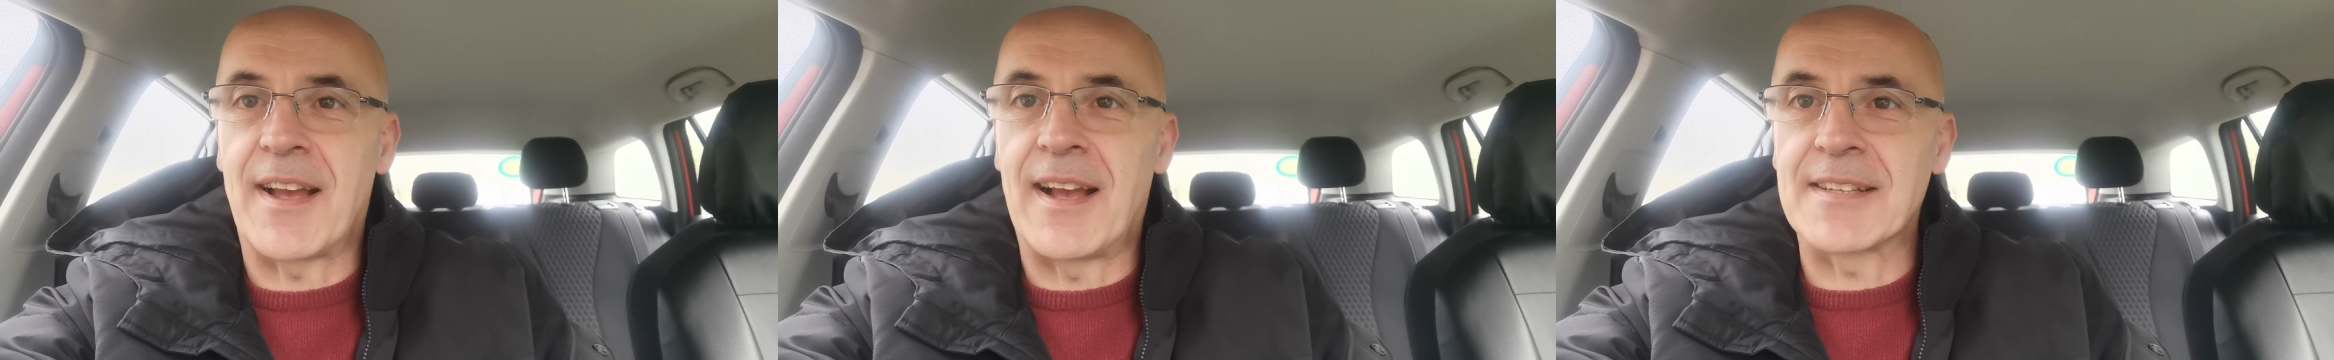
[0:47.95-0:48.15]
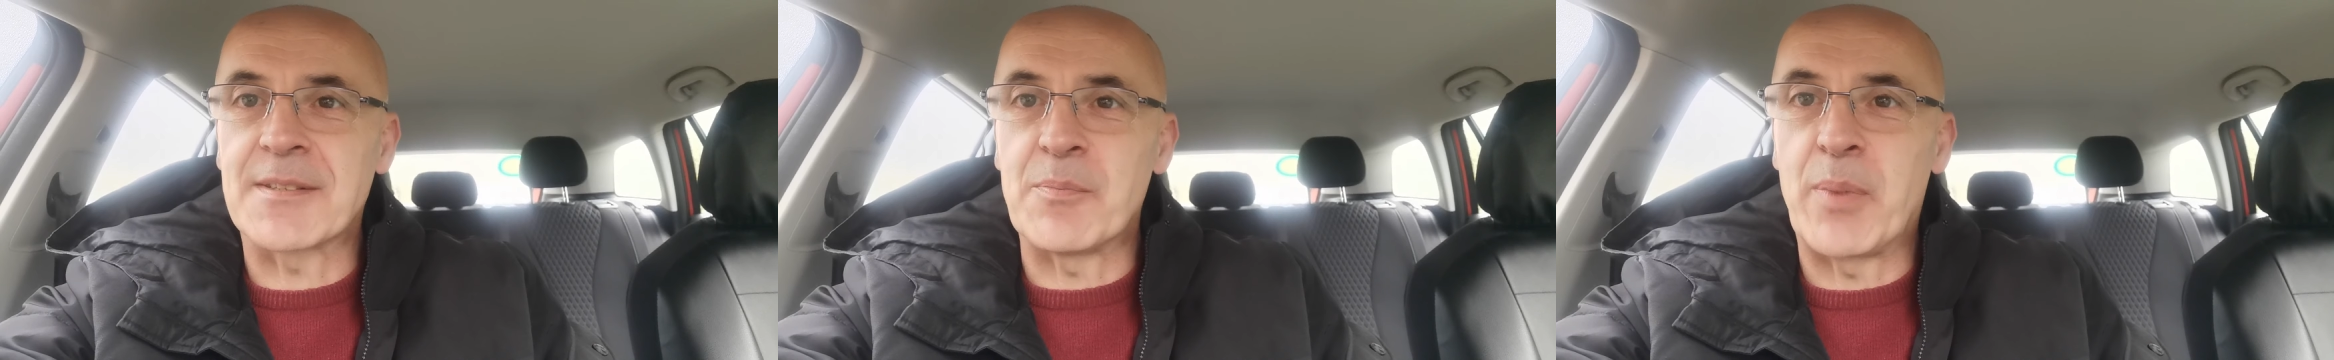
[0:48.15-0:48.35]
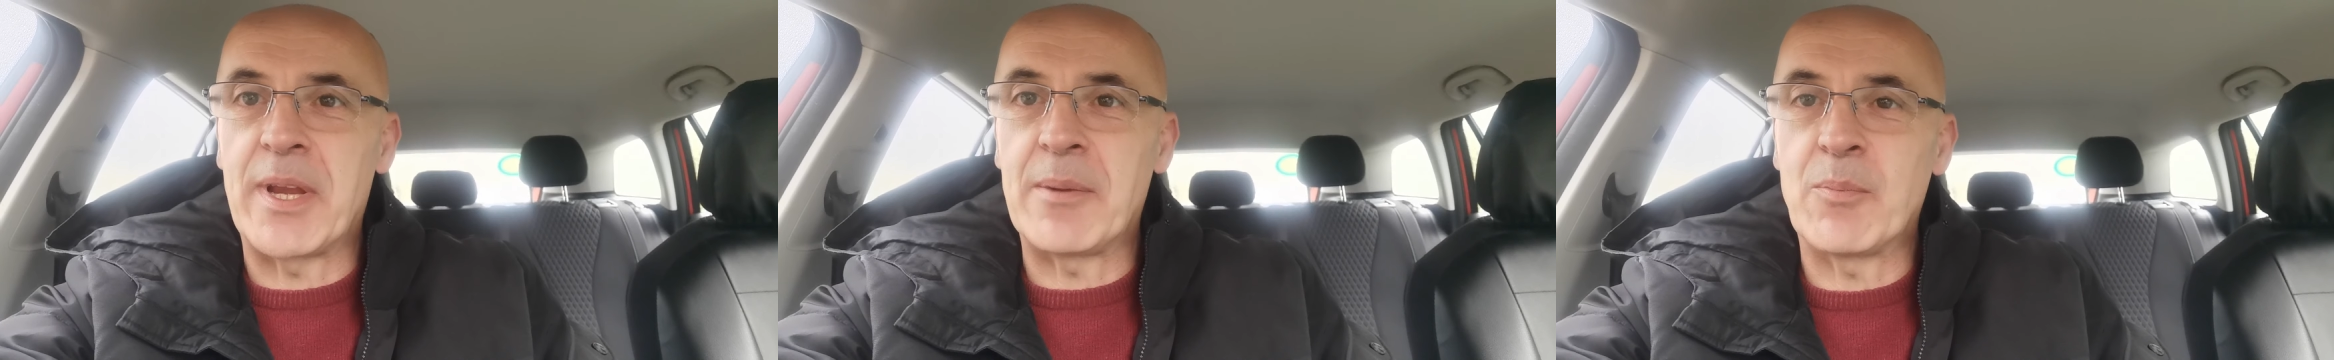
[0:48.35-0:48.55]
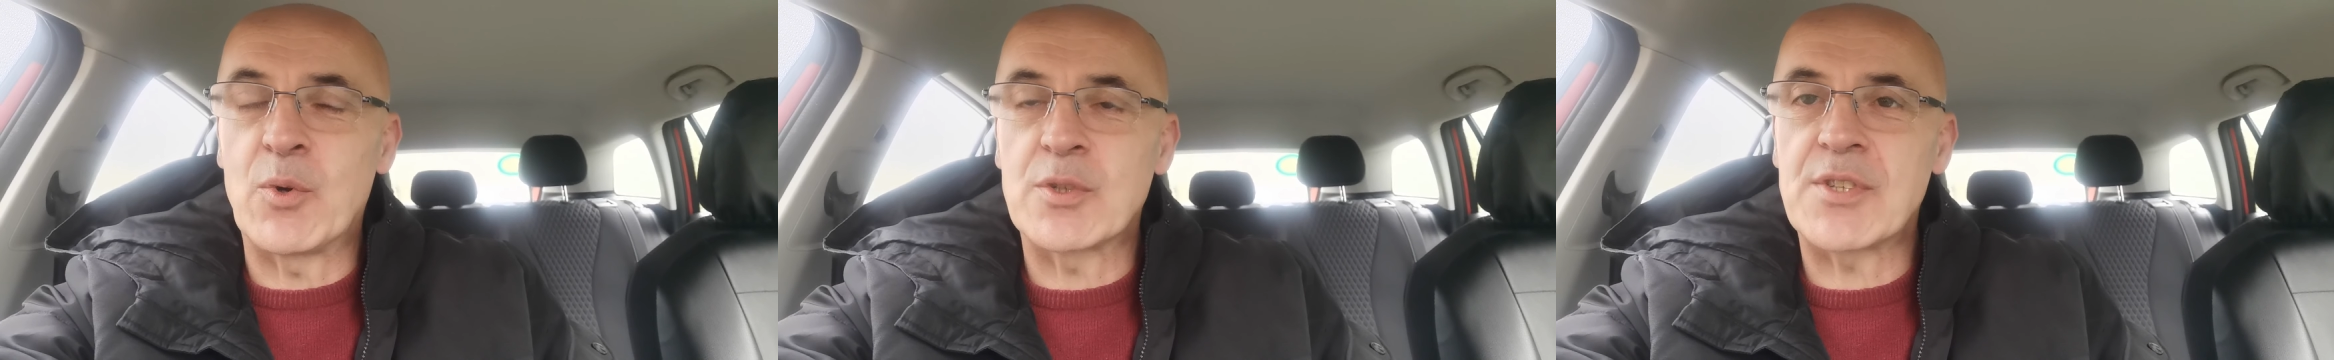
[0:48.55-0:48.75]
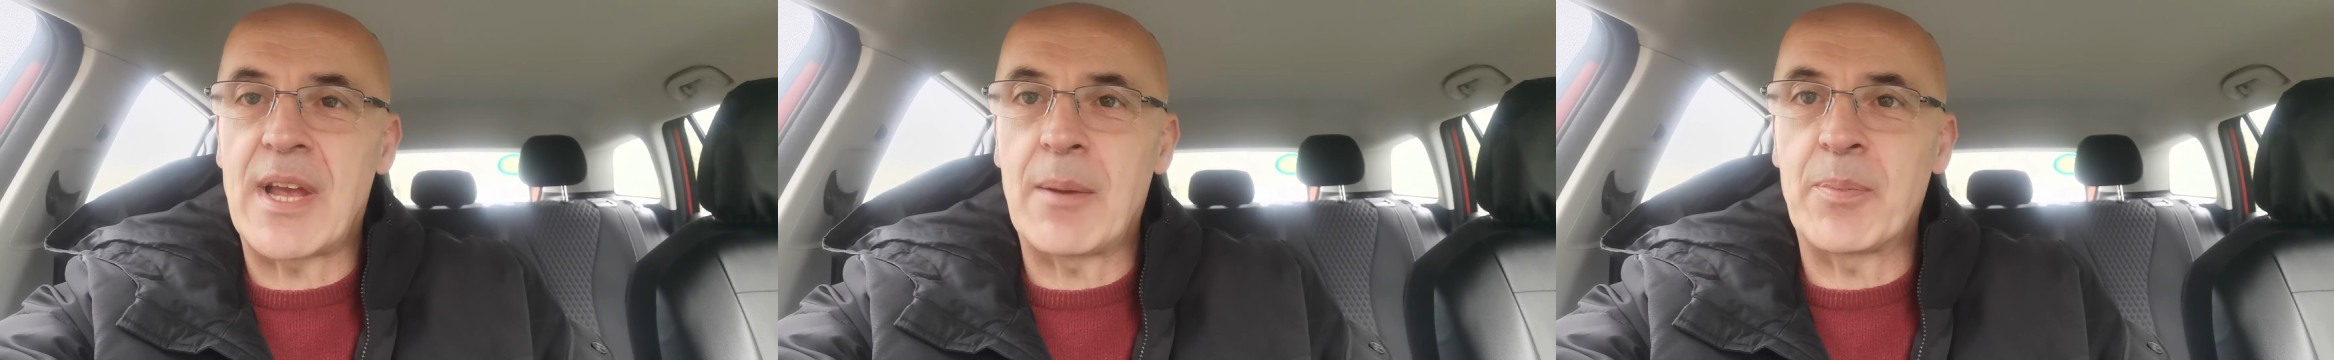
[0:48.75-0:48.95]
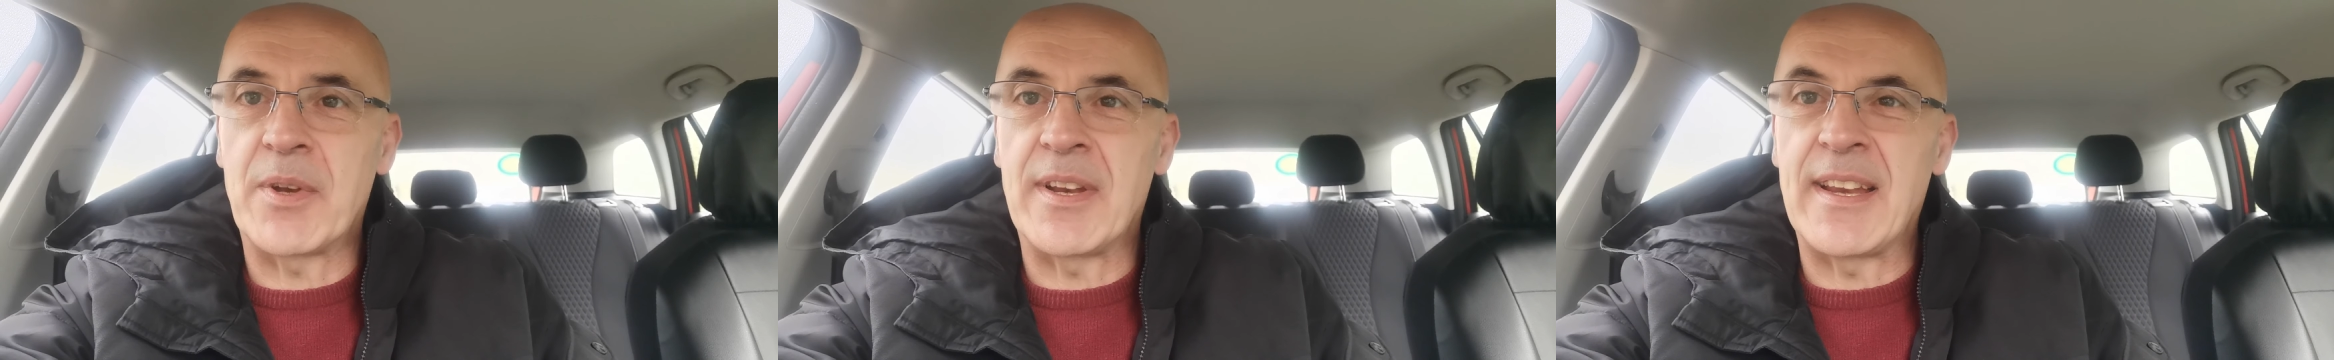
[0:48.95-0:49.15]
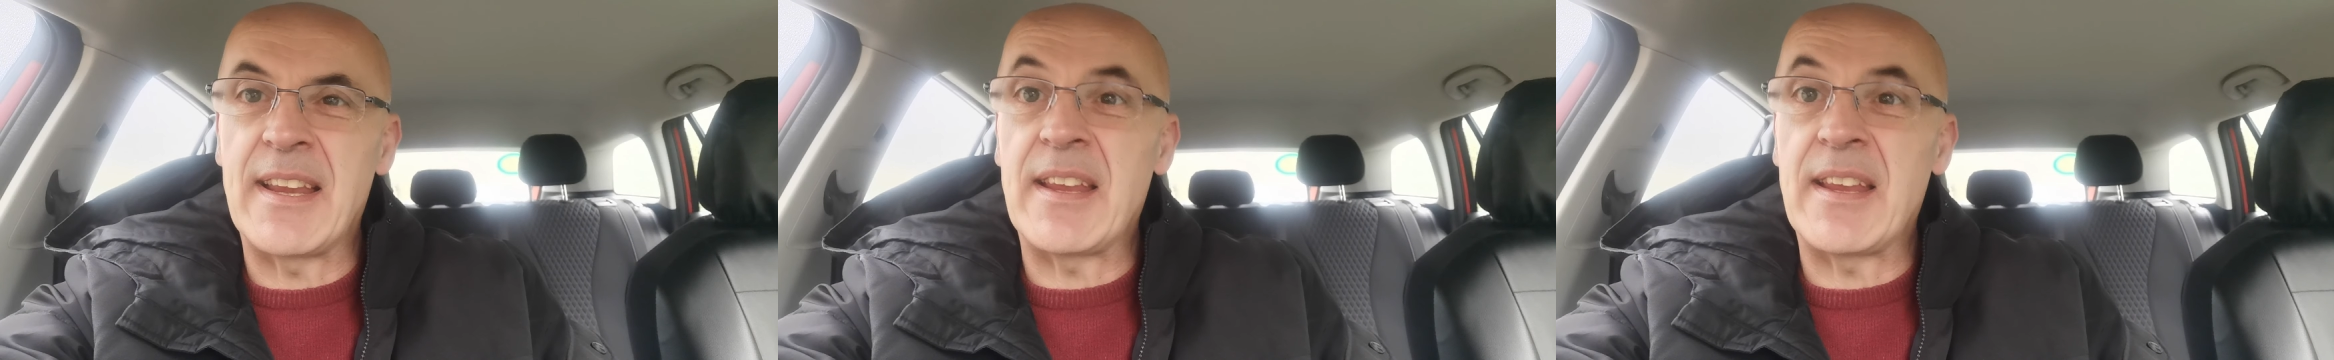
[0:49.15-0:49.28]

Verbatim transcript: there hasn't been much happening.